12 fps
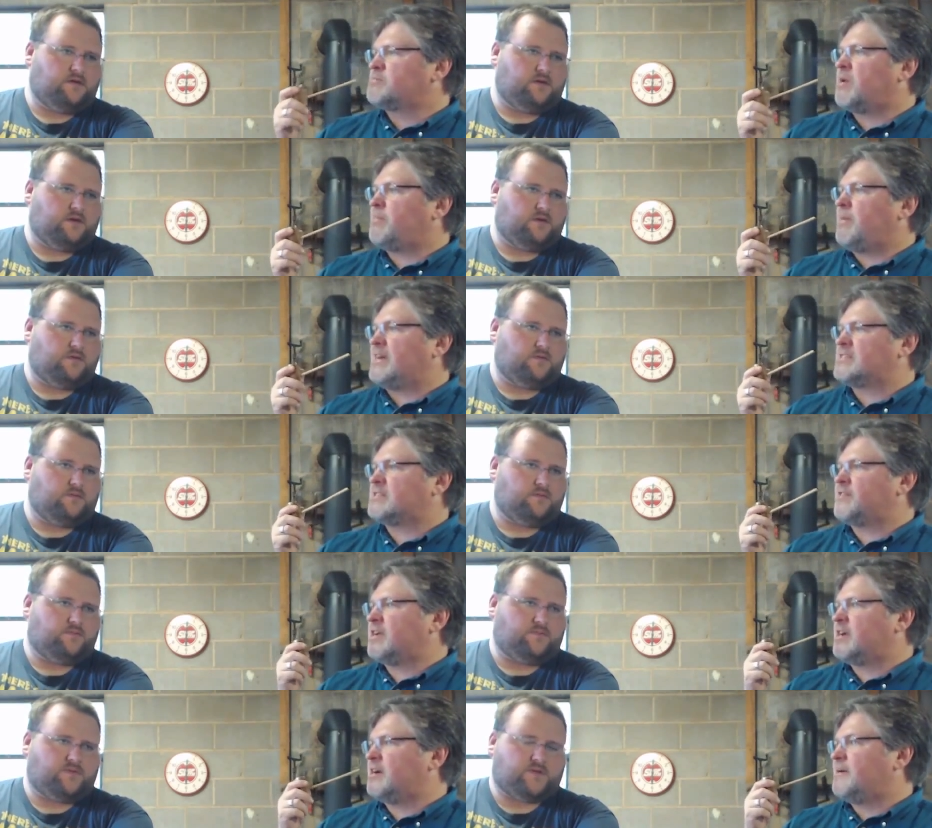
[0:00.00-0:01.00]
Speaker 1: Smart Passive
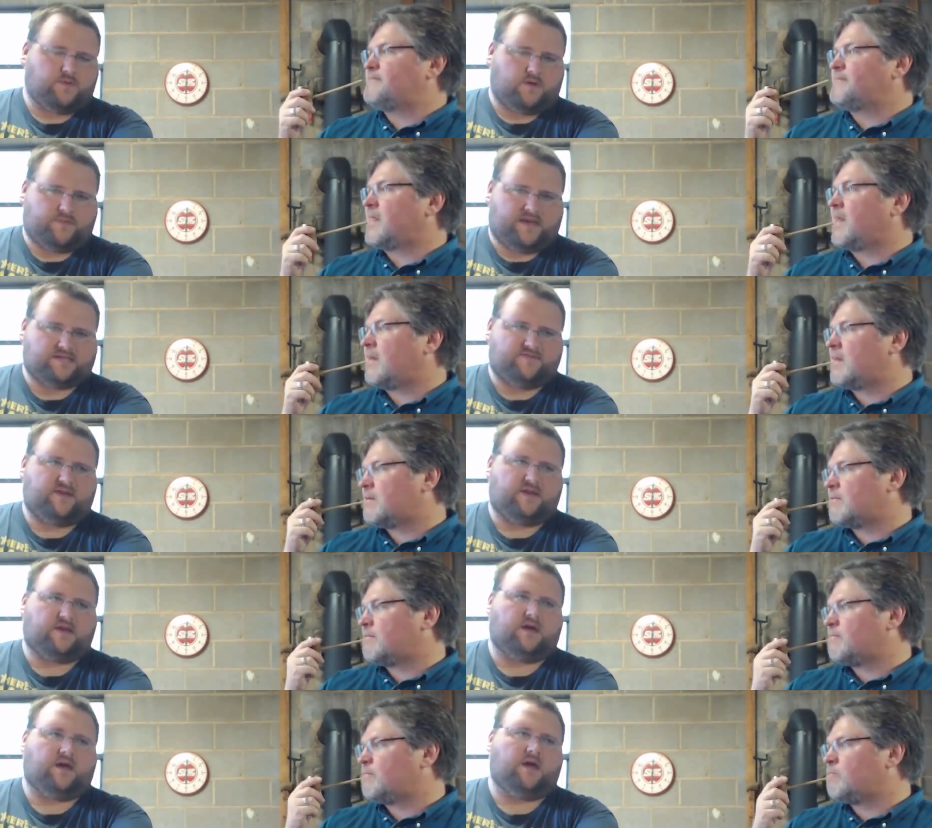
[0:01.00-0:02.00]

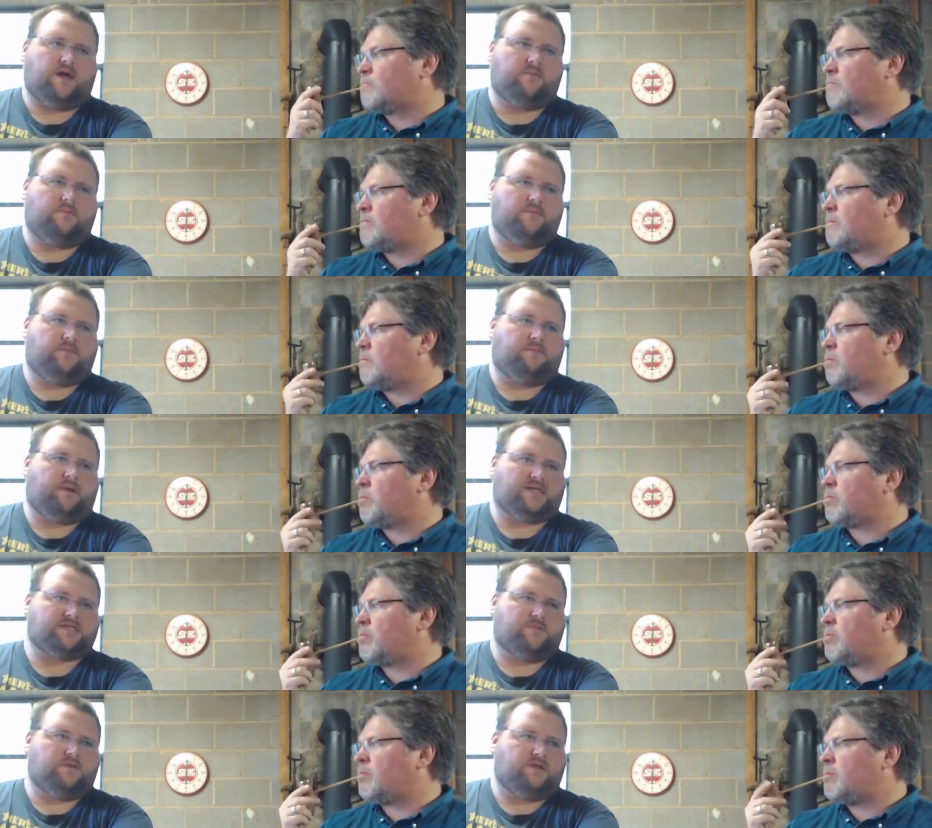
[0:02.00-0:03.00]
Income, the
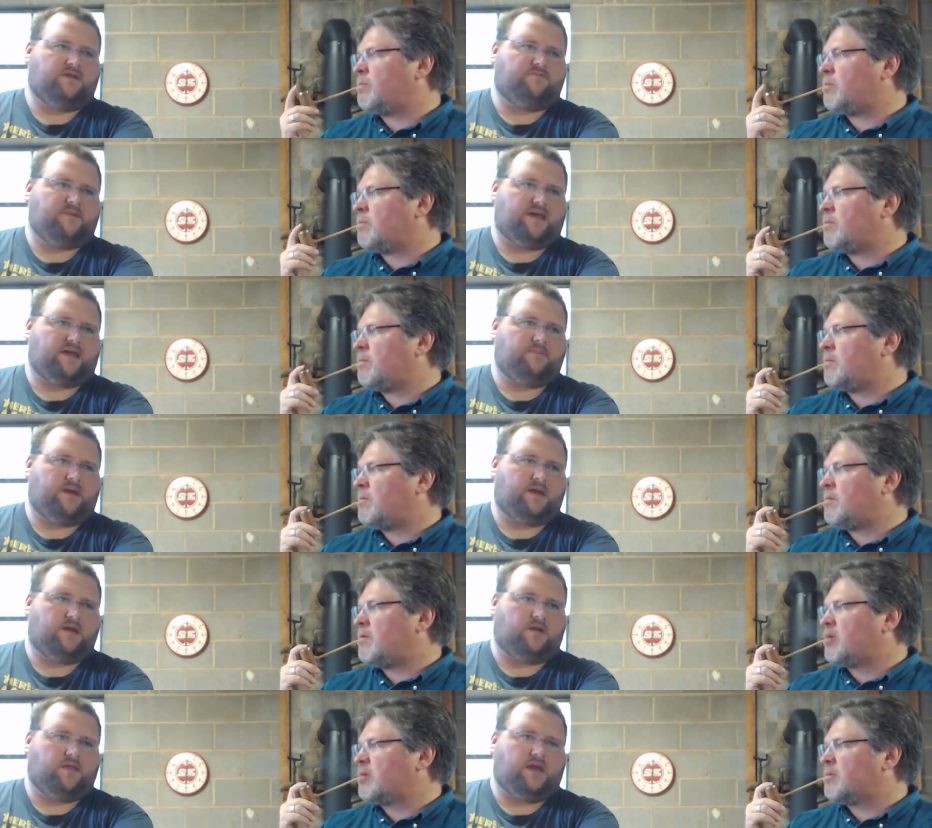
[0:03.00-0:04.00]
possibility of making
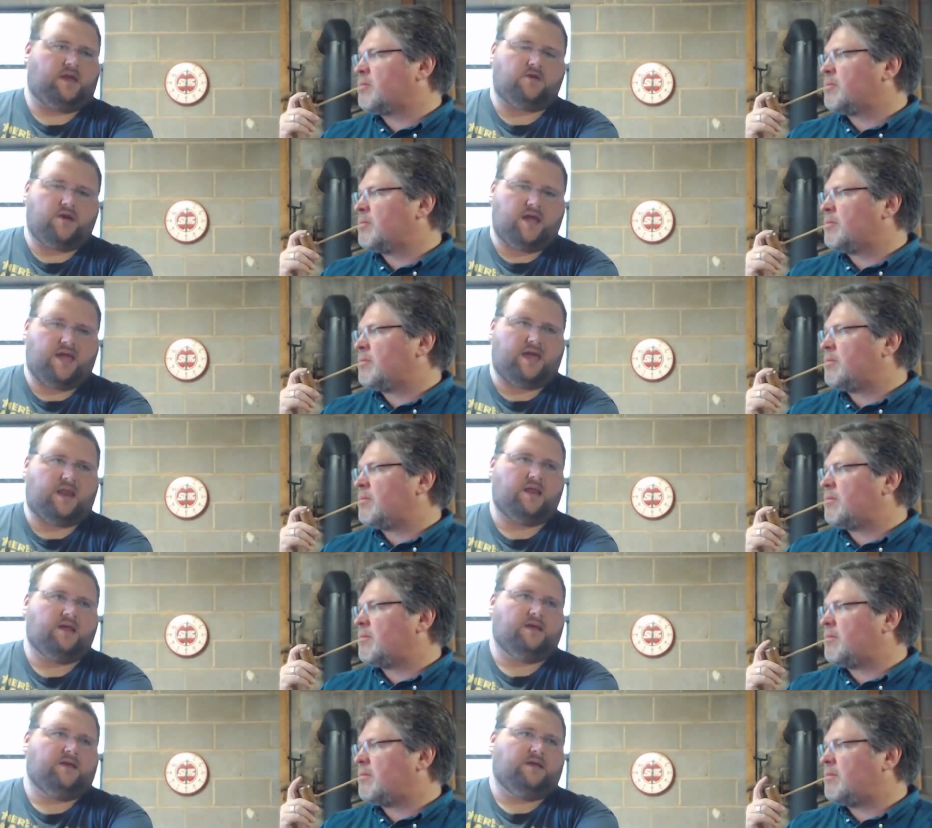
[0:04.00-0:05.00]
money on the internet
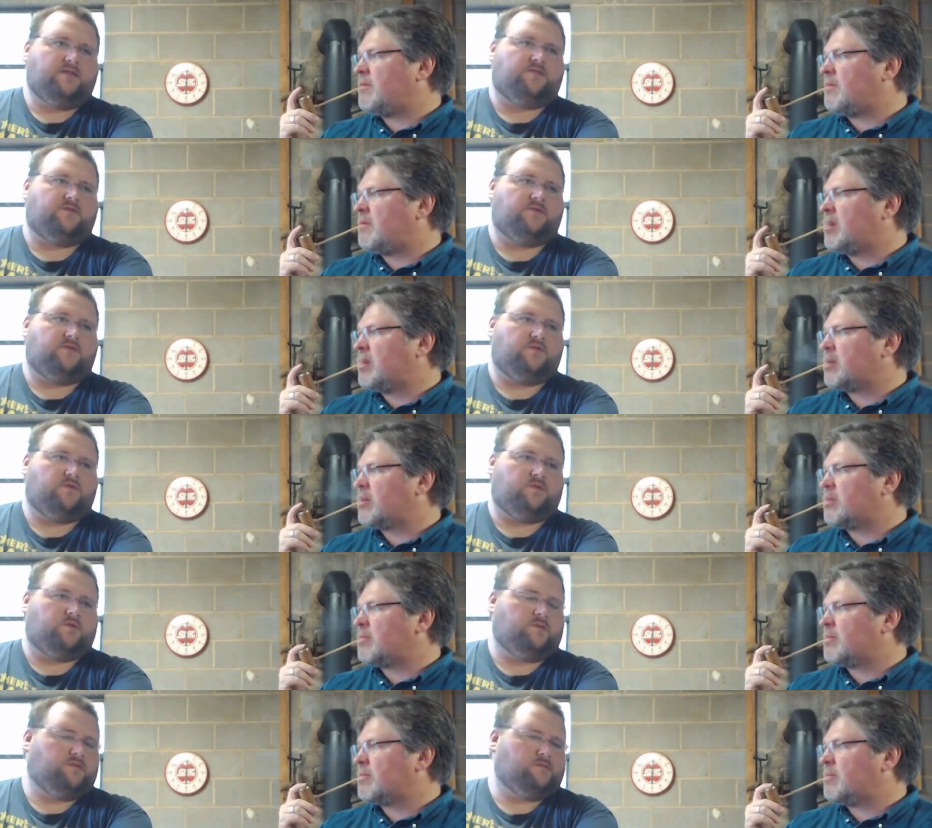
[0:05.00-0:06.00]

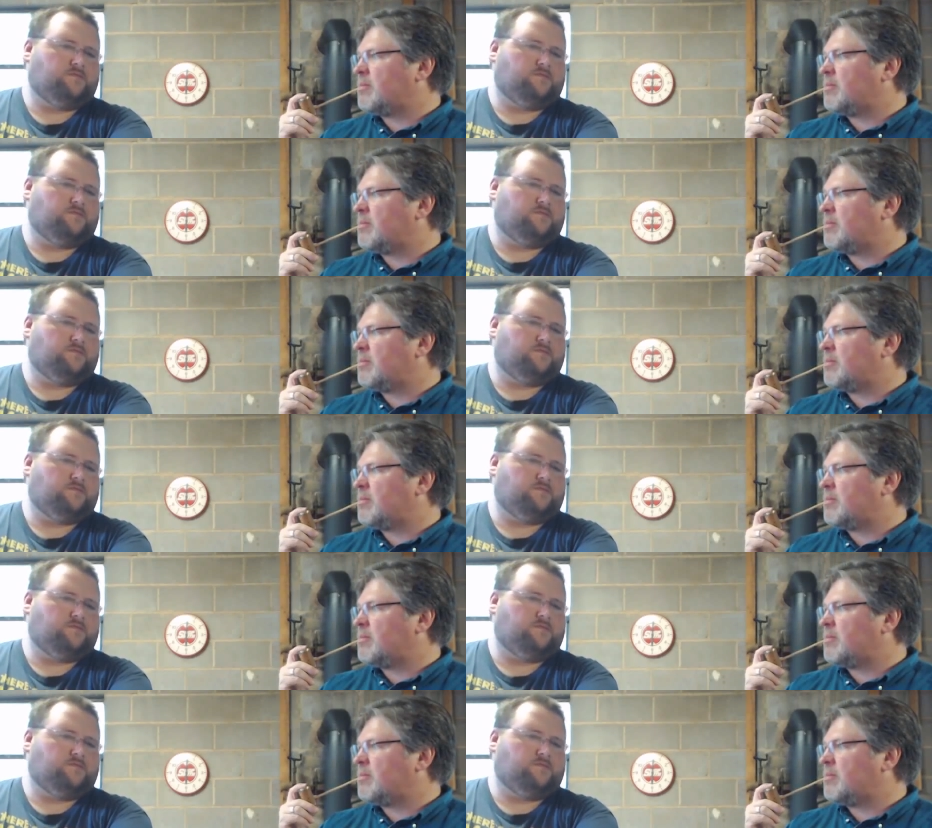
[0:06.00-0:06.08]
Speaker 2: through